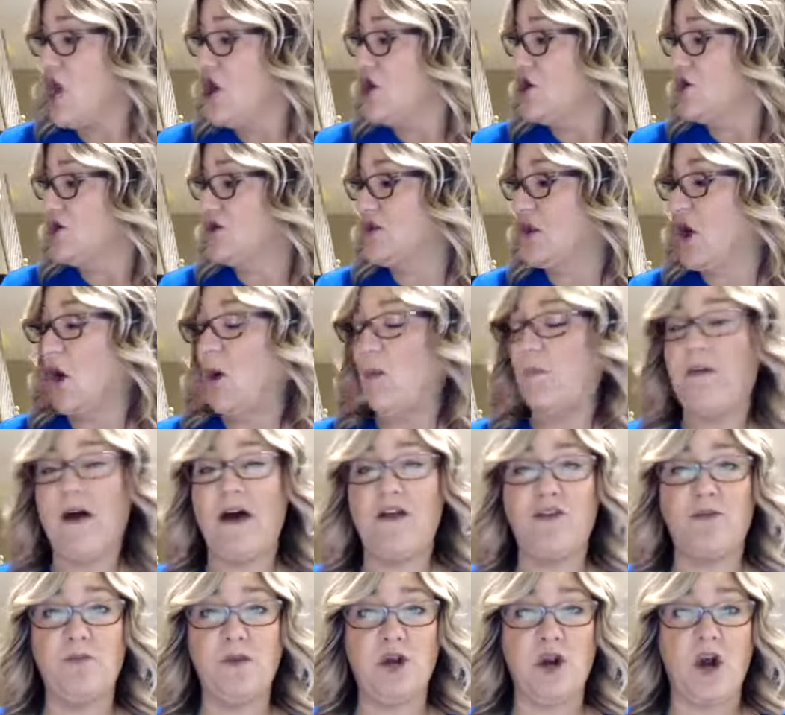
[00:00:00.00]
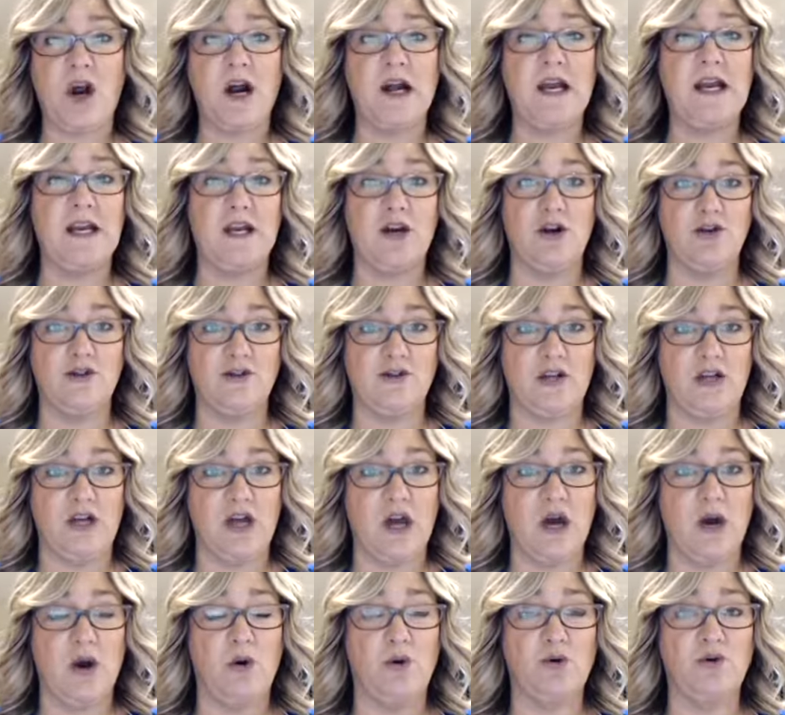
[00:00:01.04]
So Beth Minardi years
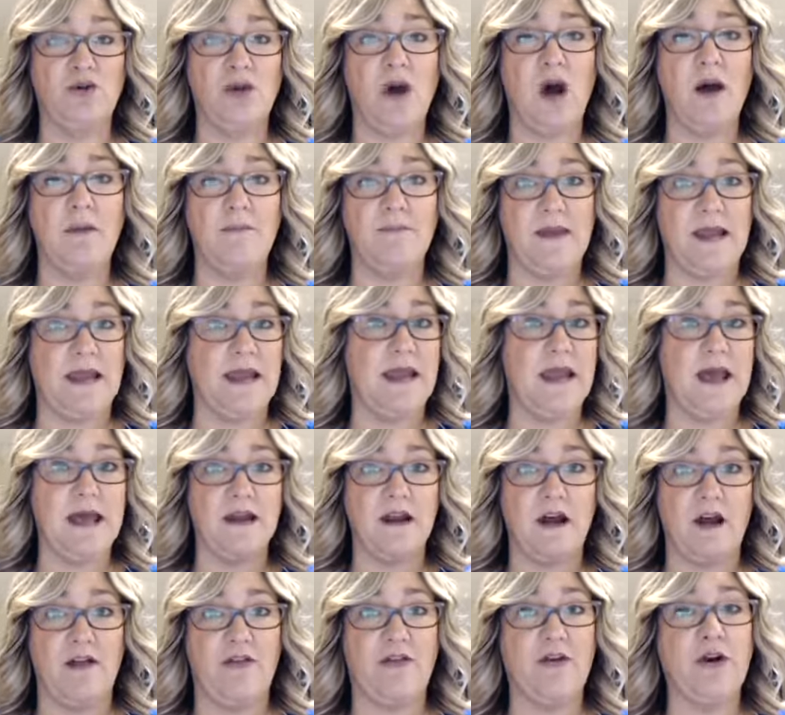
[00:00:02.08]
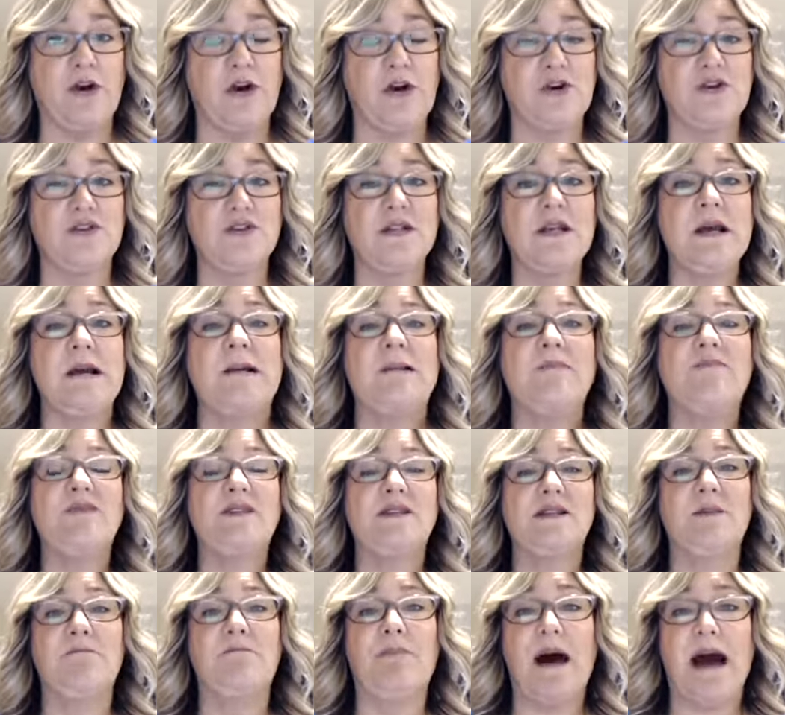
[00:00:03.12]
ago taught me and others
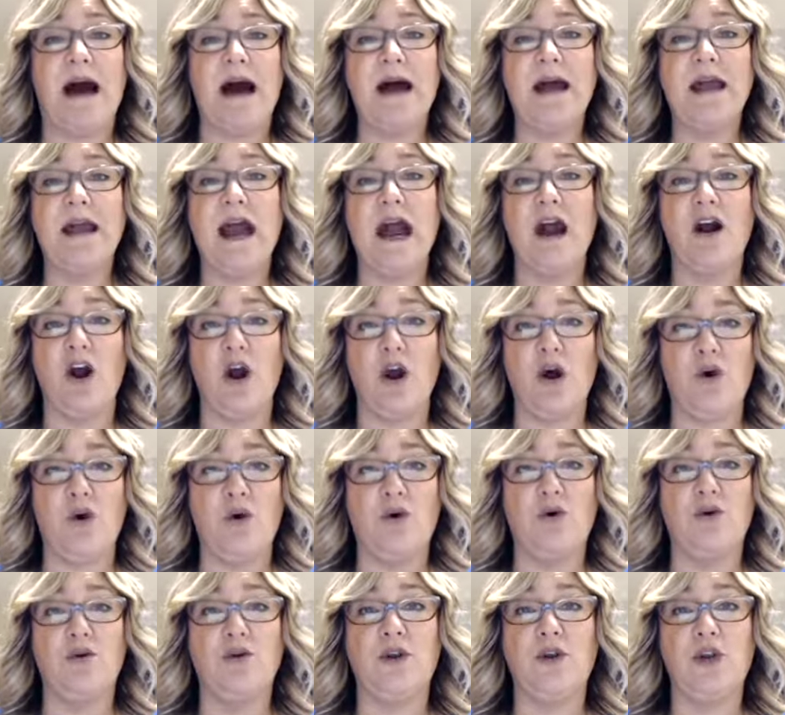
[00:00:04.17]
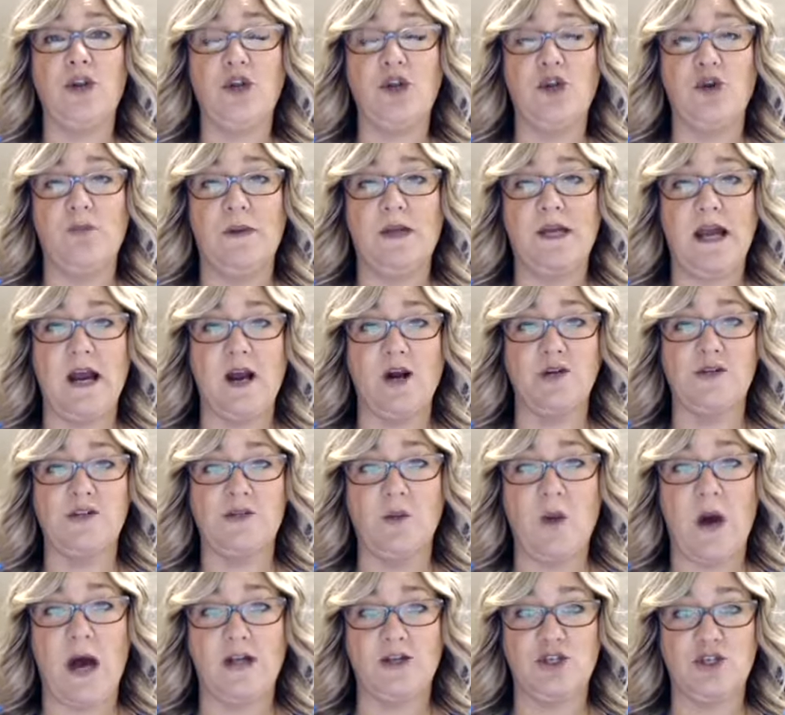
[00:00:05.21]
to buy our own human hair
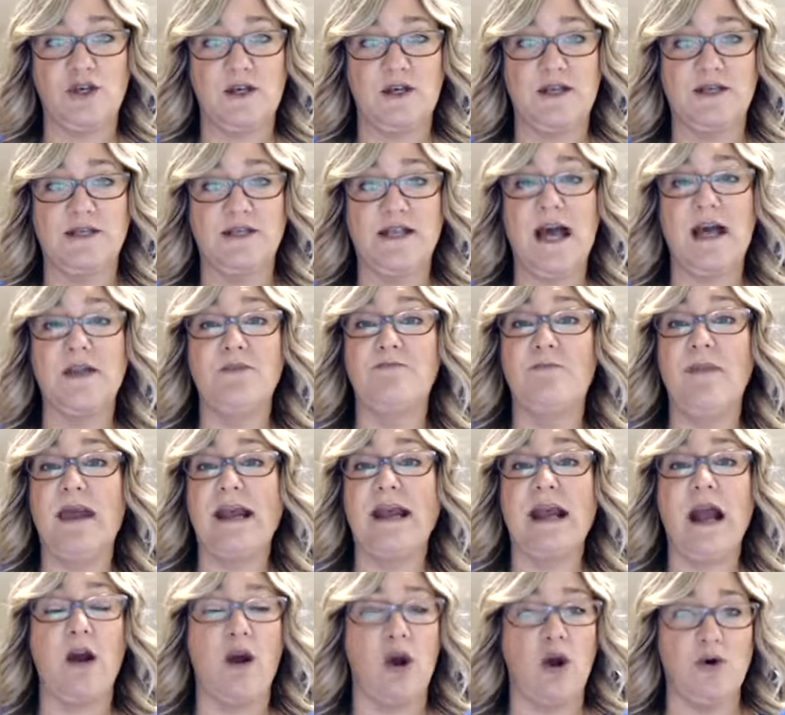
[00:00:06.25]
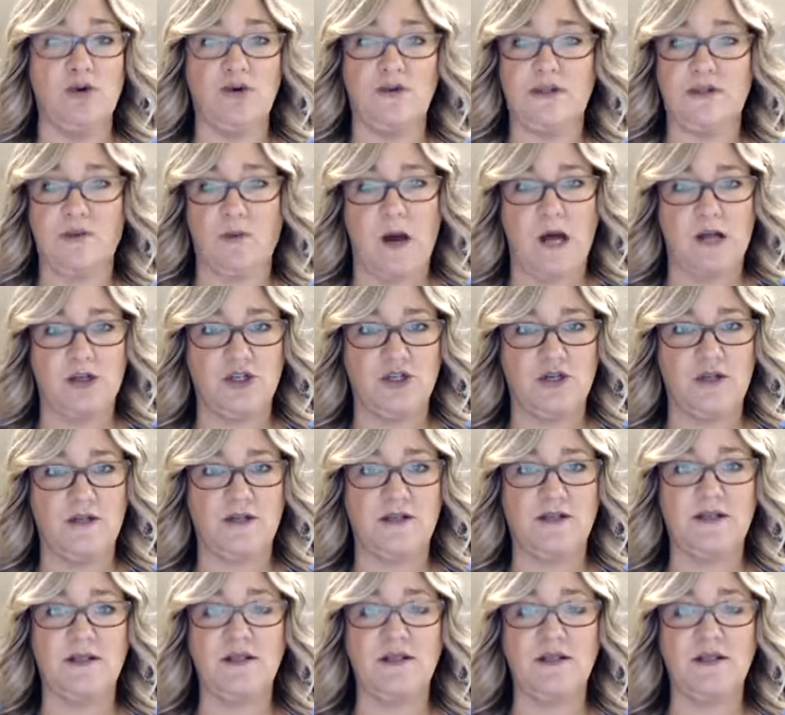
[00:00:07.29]
swatches and make our own swatches.